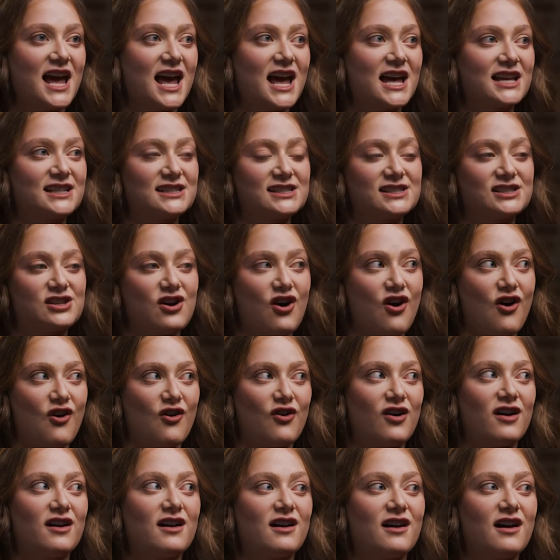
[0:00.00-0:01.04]
And
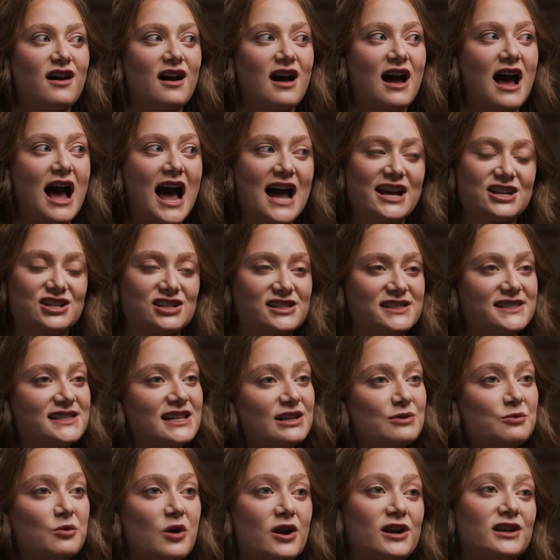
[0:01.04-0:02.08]
so I just
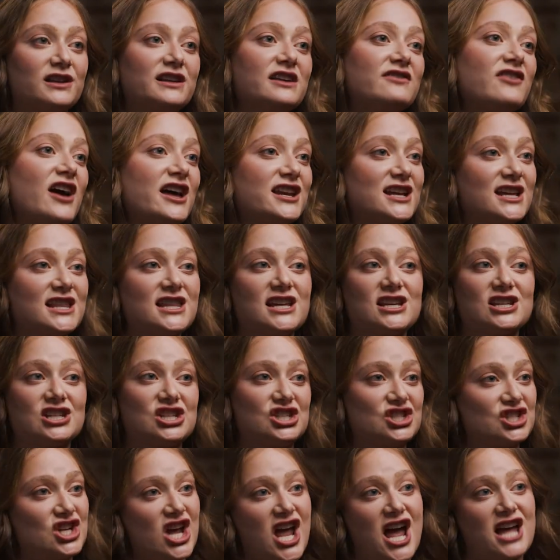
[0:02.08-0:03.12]
didn't want to leave anything
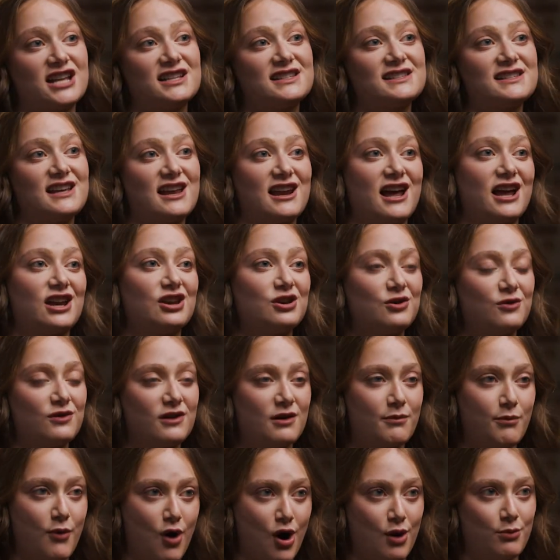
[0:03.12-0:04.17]
to chance, and I knew
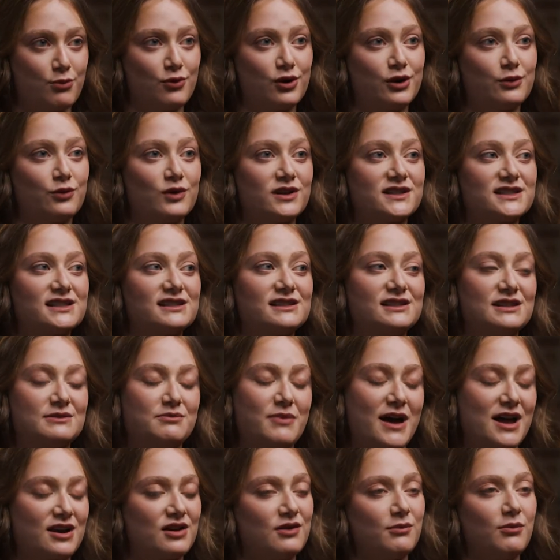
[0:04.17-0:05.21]
that BARBRI was
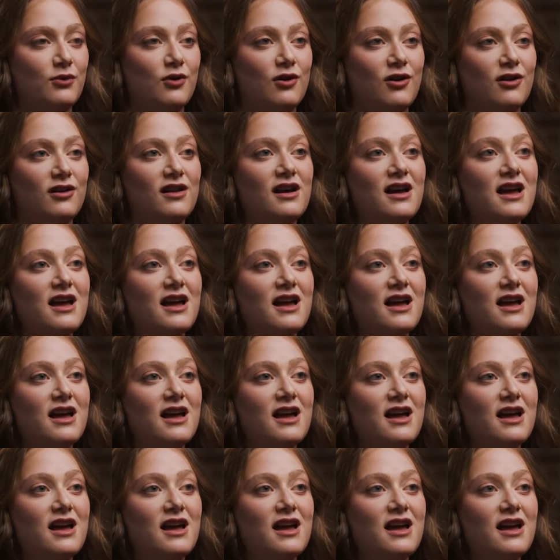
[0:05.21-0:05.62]
dependable.